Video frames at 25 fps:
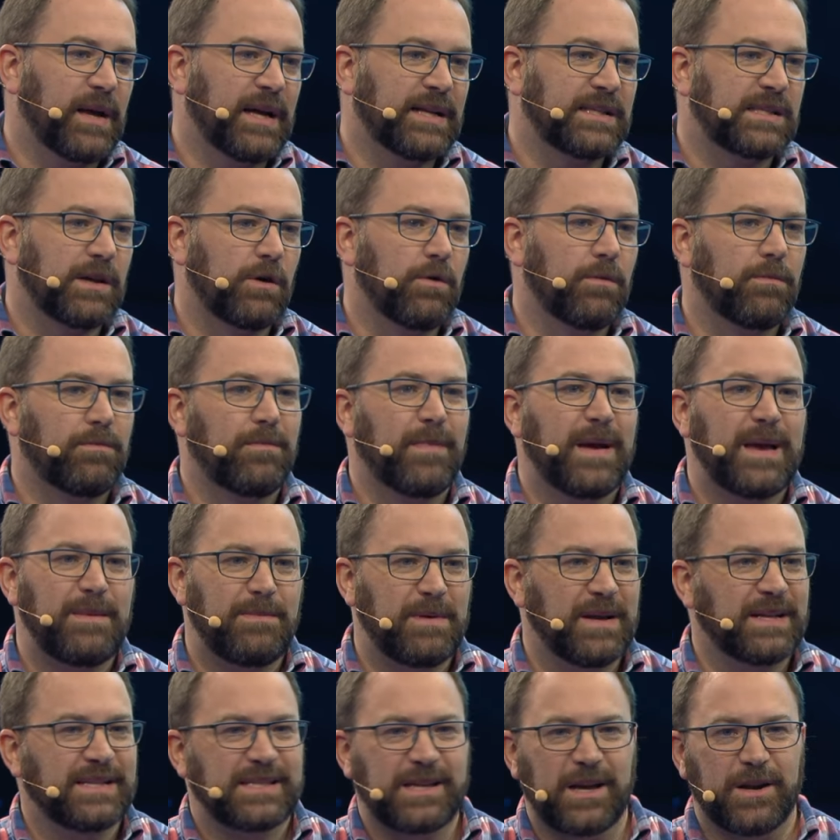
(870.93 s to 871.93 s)
and so
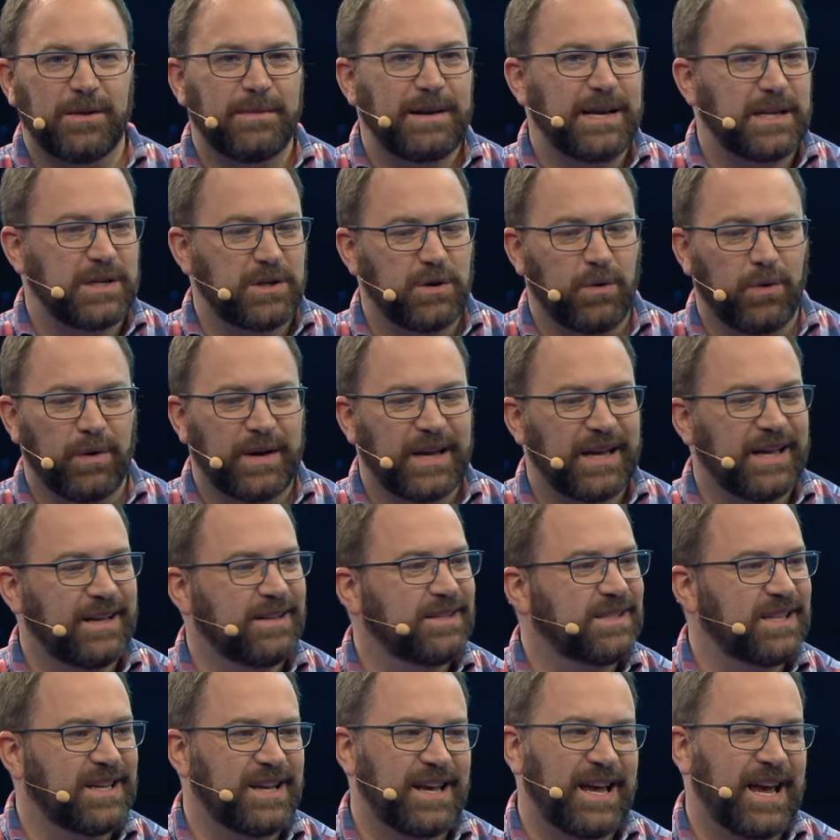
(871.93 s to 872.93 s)
maybe it's going to be talking
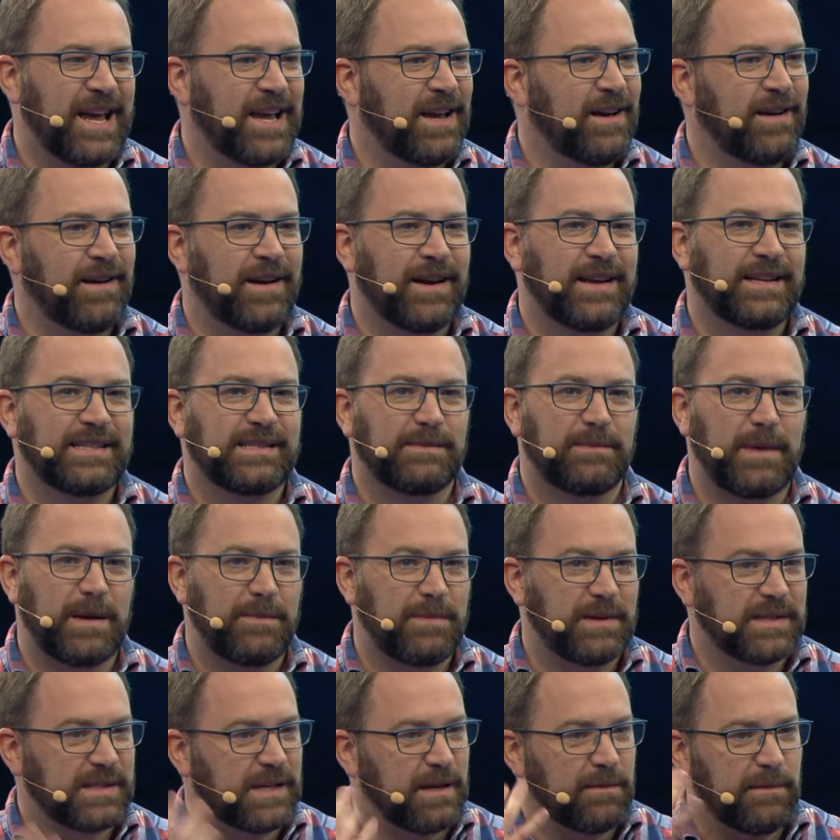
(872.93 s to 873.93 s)
to AIs, and
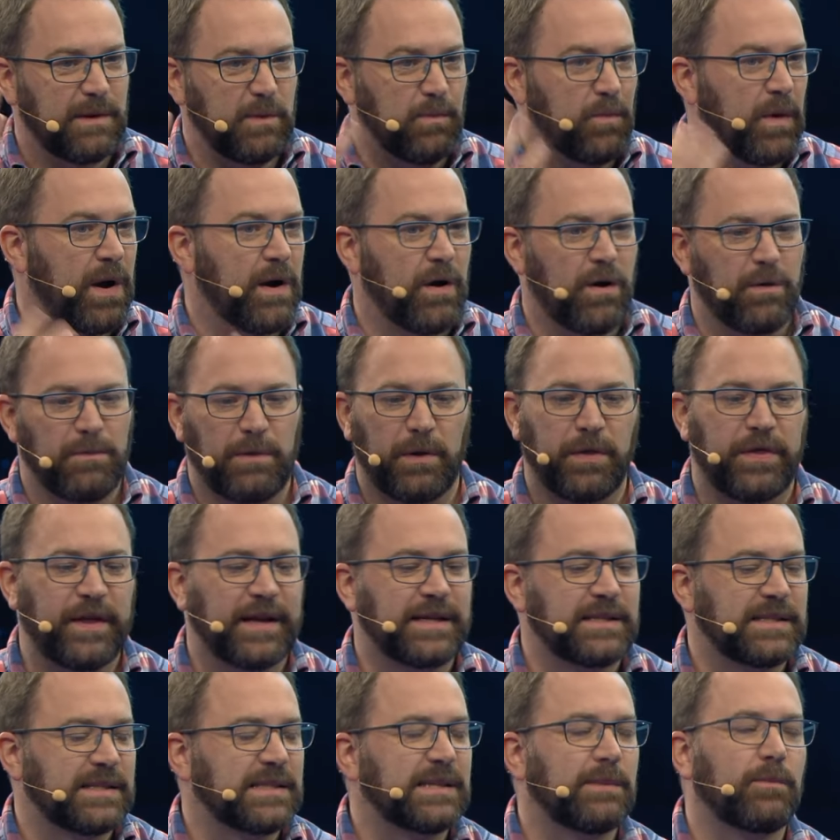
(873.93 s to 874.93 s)
maybe it's going to be wearable
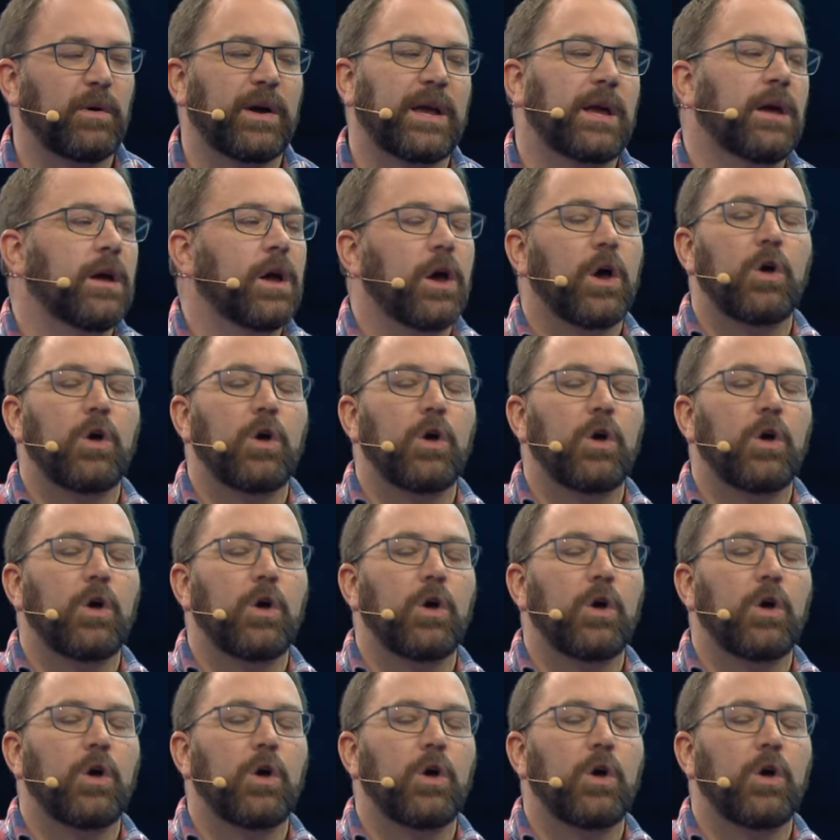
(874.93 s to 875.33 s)
things in some way.